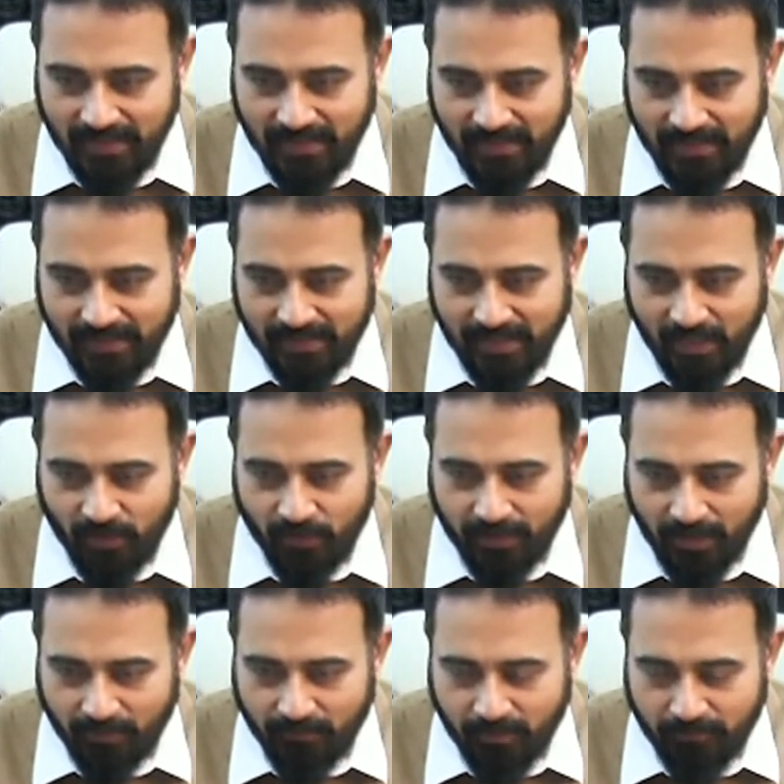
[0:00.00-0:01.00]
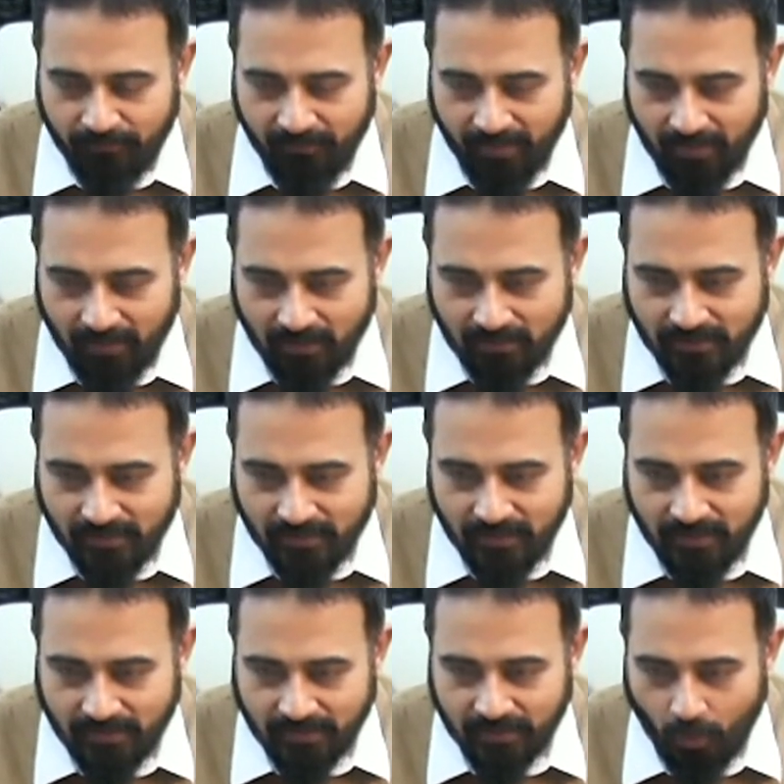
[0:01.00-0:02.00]
Can you tell me finance
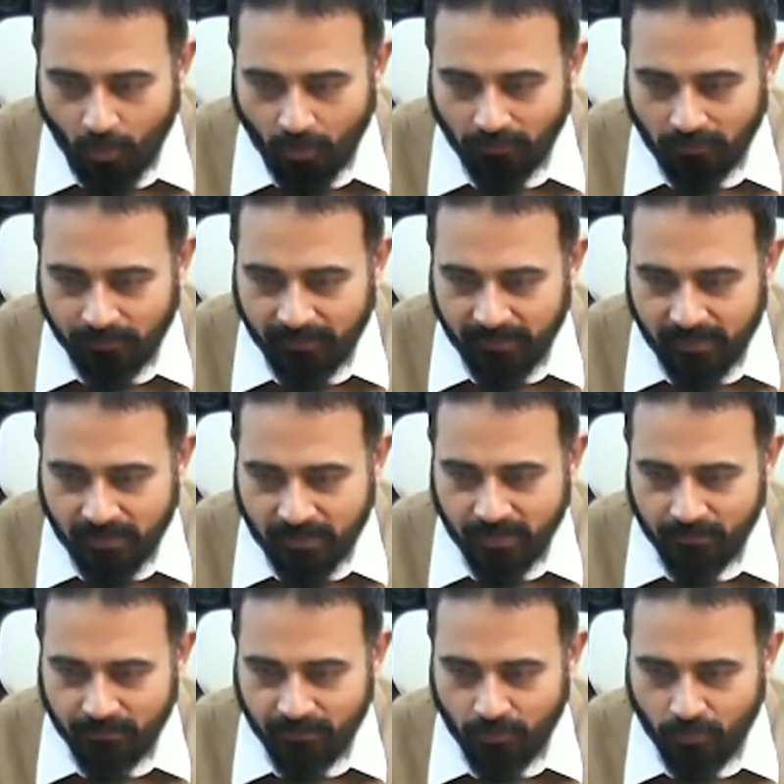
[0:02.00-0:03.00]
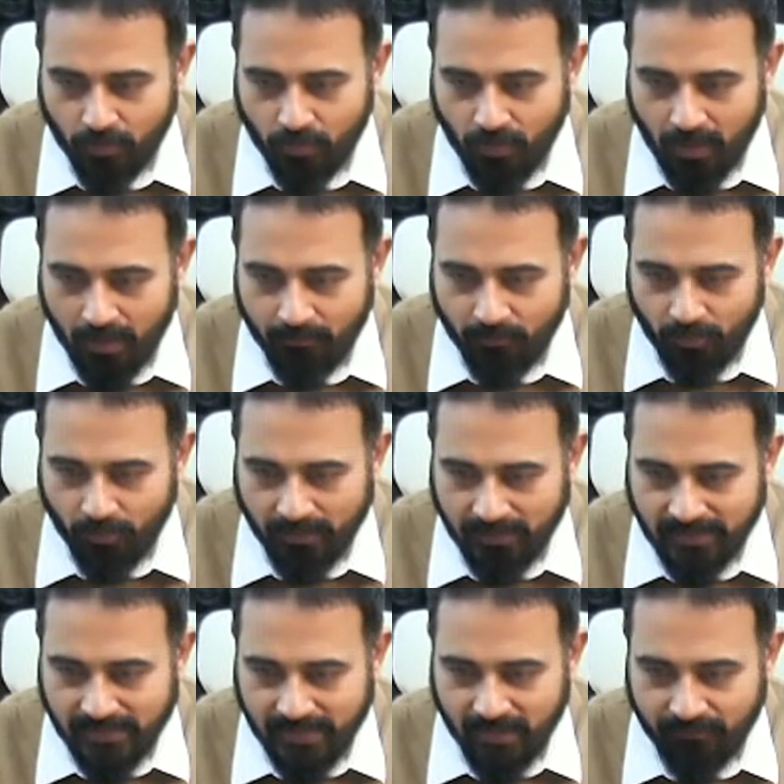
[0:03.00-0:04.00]
related entrepreneurship to do? I am doing
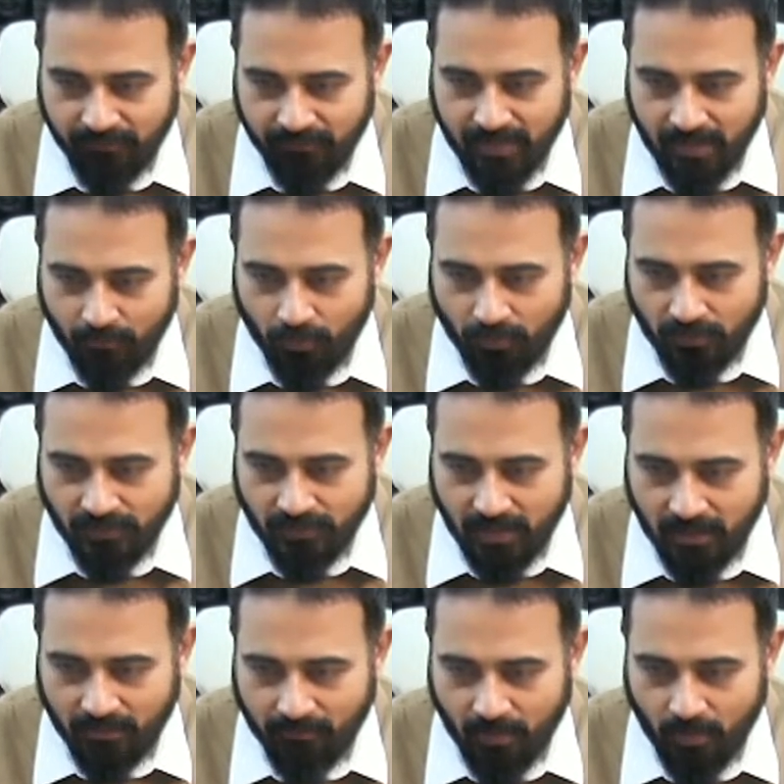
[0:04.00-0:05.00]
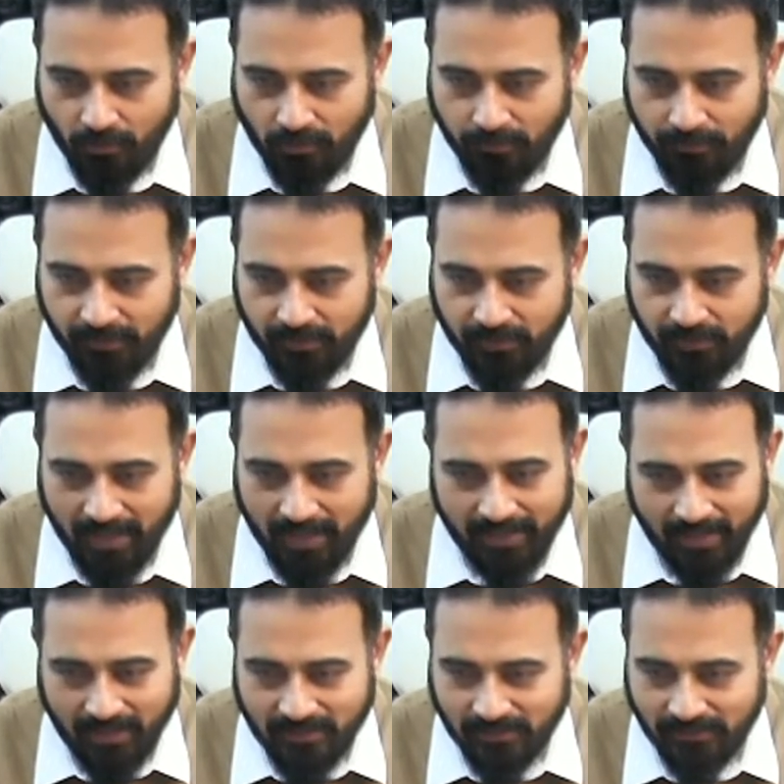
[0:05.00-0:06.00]
CFA. I want to start my entrepreneurship. I
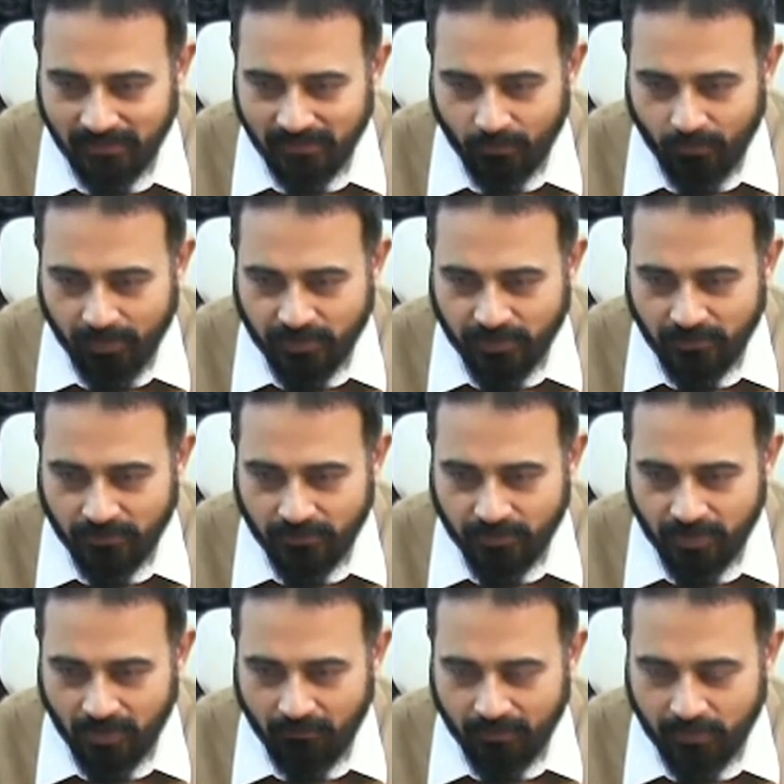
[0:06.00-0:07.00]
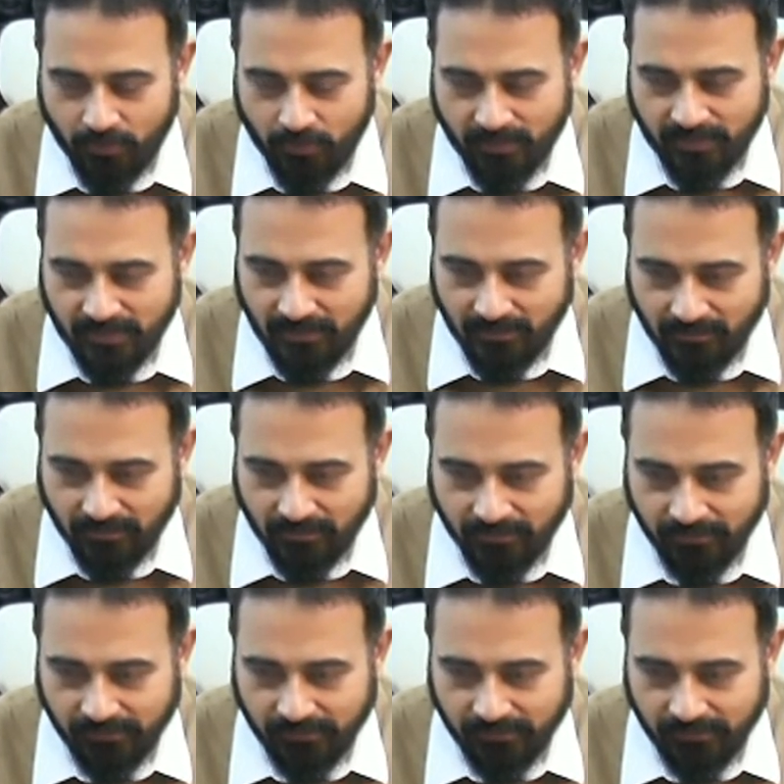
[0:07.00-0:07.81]
answered that question, Shravan, you missed it.